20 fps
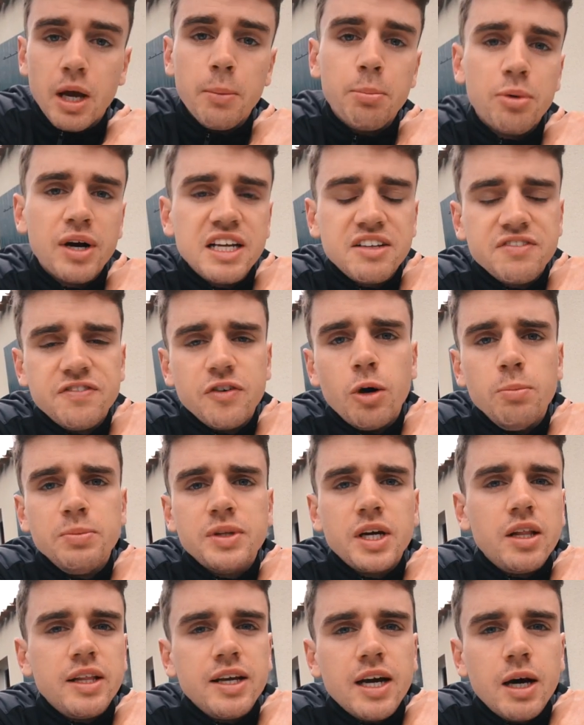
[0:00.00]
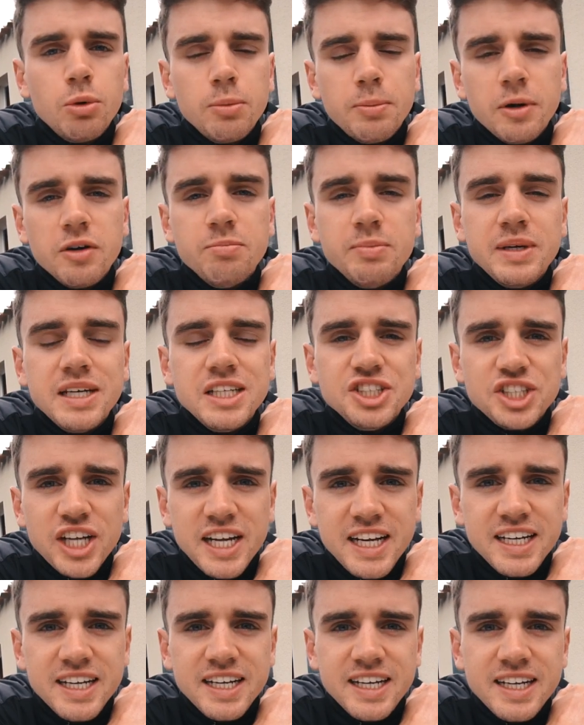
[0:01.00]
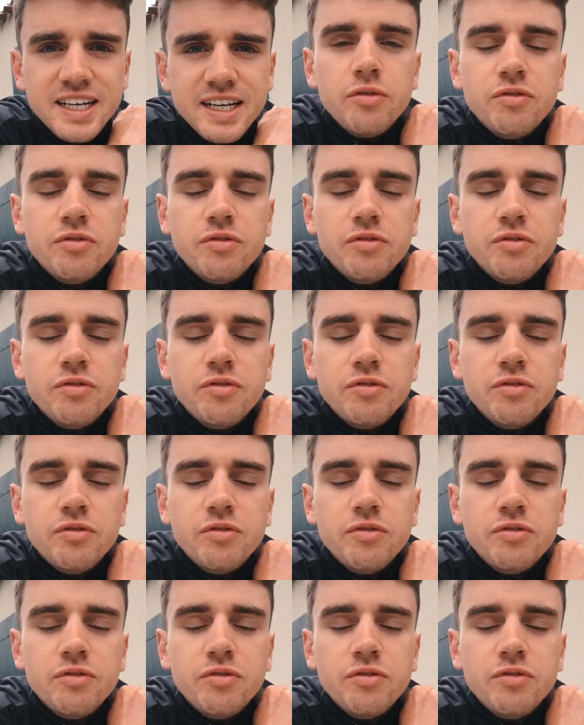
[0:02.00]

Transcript: A break formed early on with both me and Jake in it.